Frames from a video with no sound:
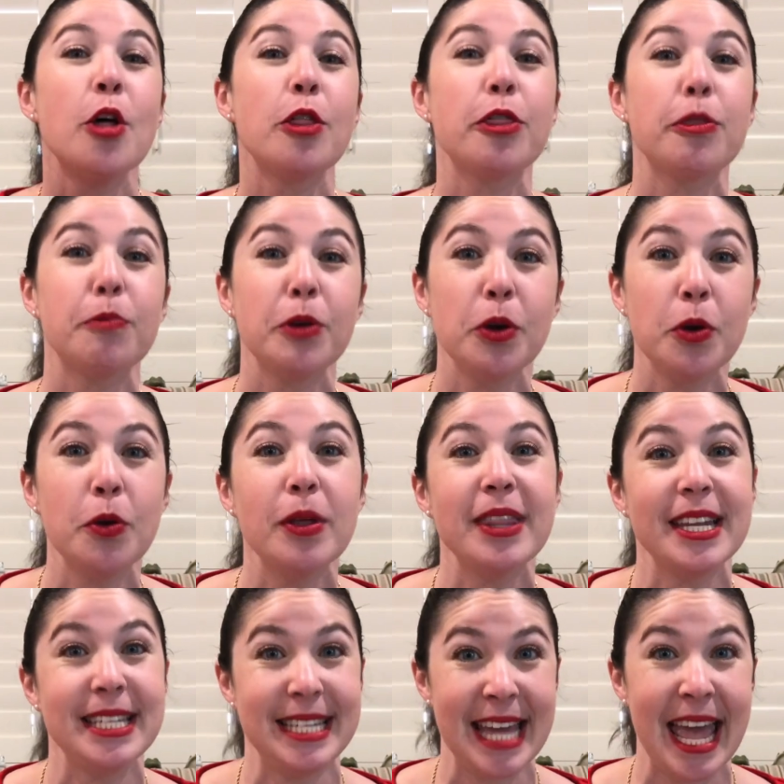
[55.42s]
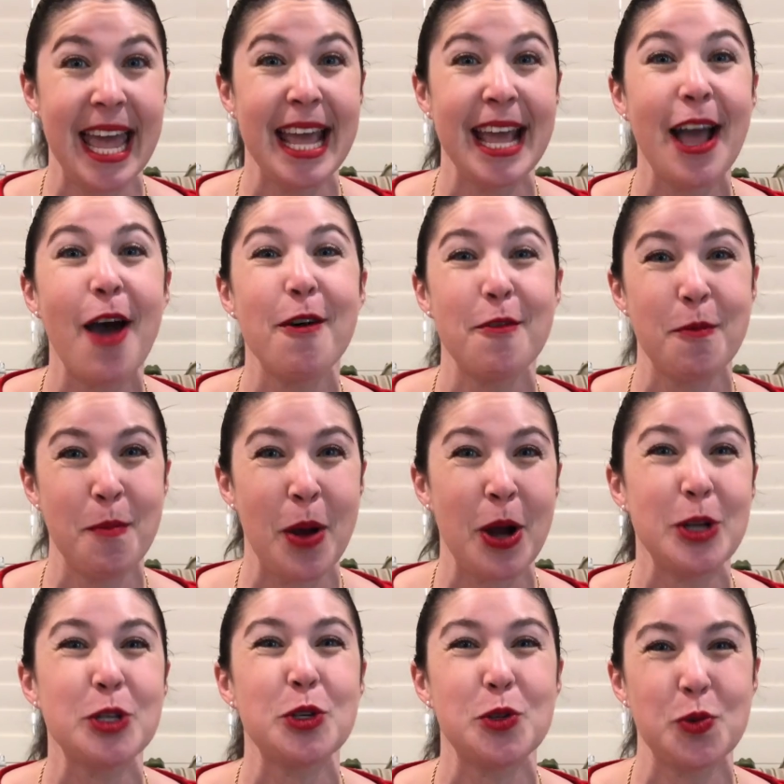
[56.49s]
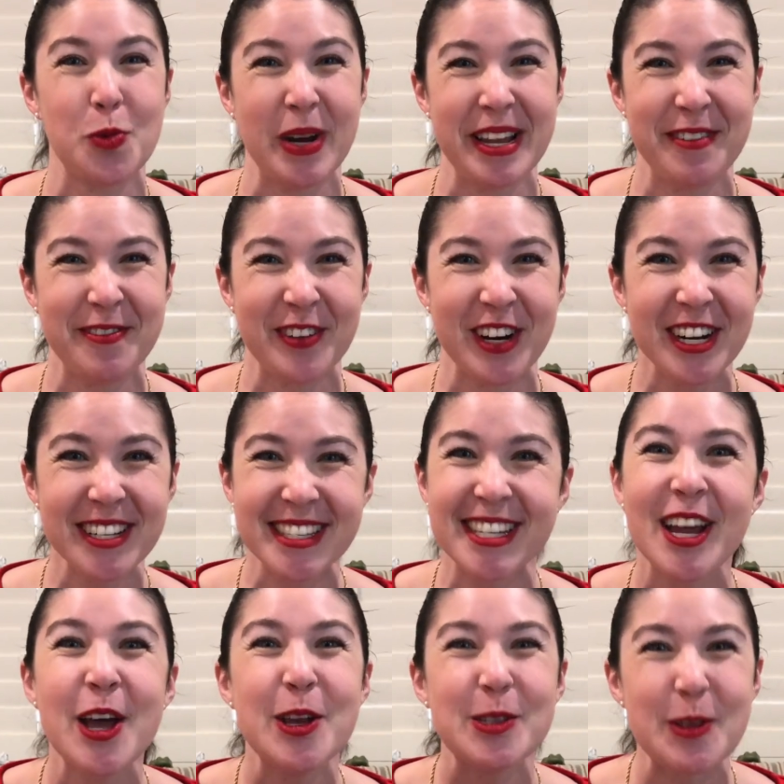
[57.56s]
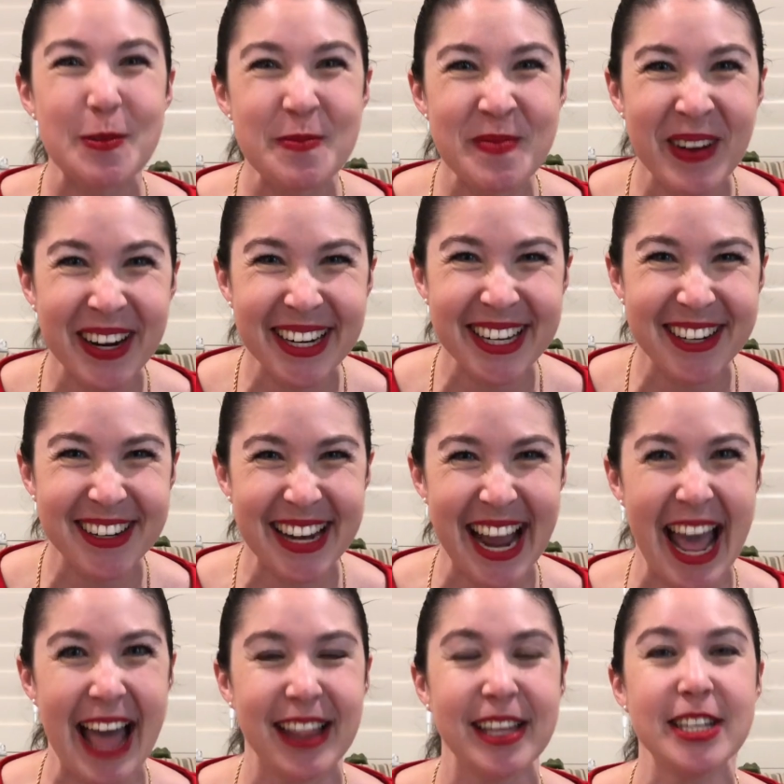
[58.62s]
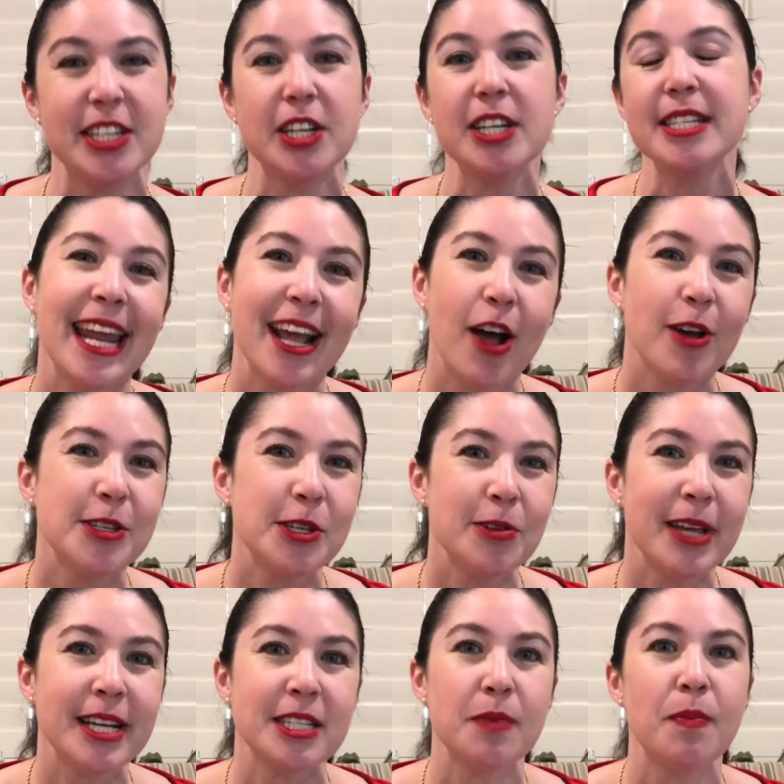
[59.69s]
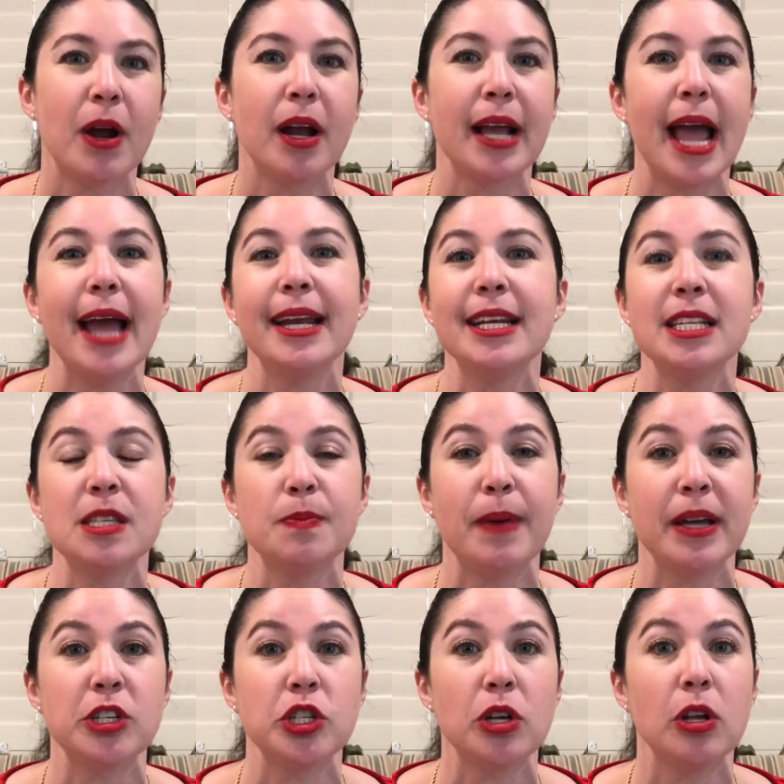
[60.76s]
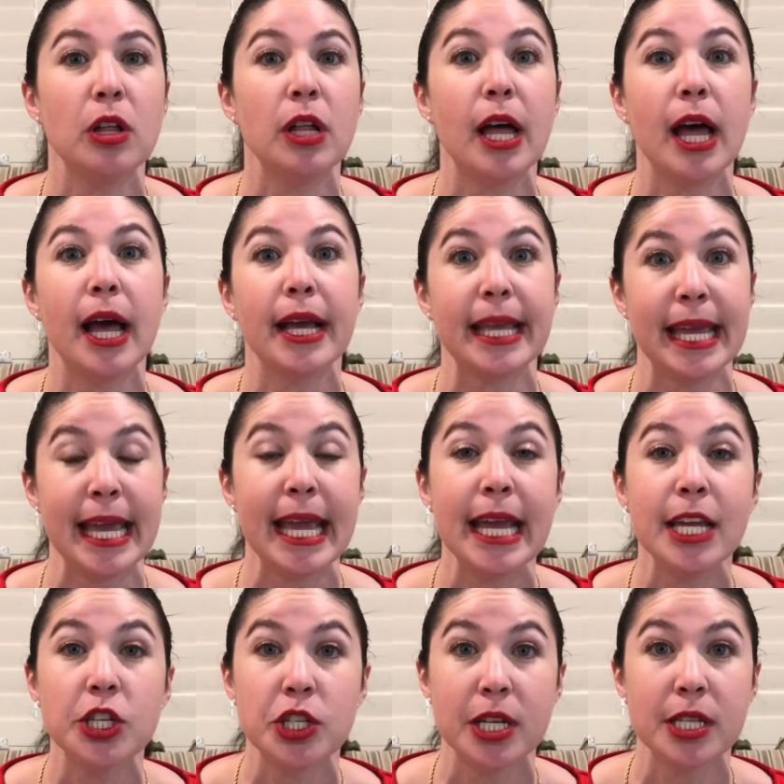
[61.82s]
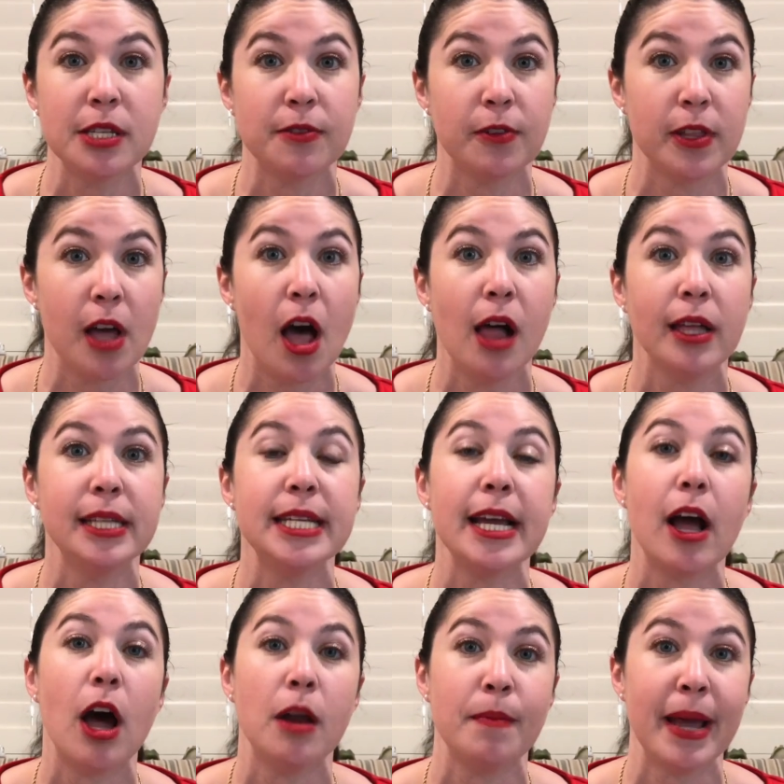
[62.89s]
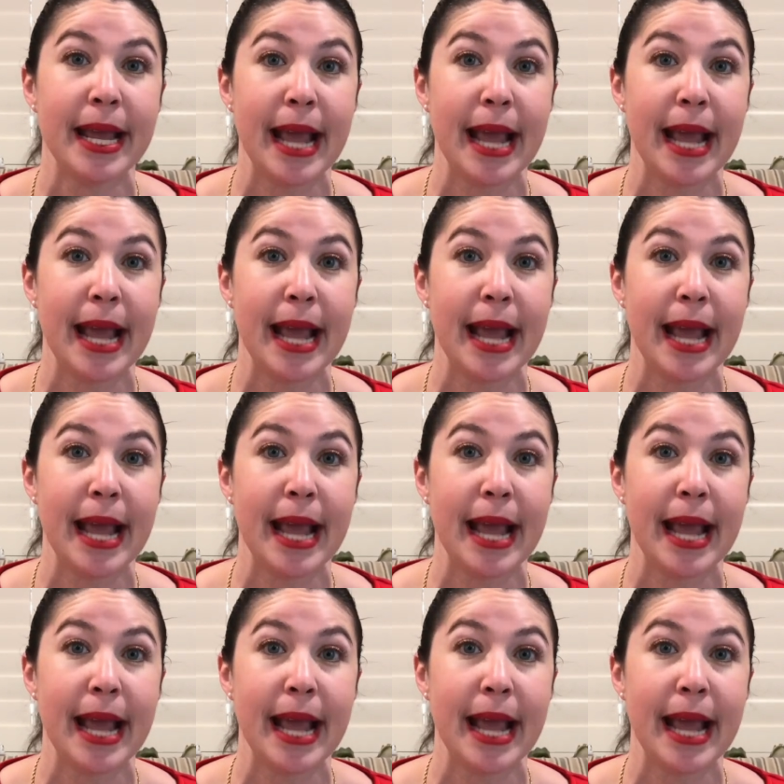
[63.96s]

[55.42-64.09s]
through the day of March 21st. So mark your calendars. I also like to mark any special occasions for the holiday on my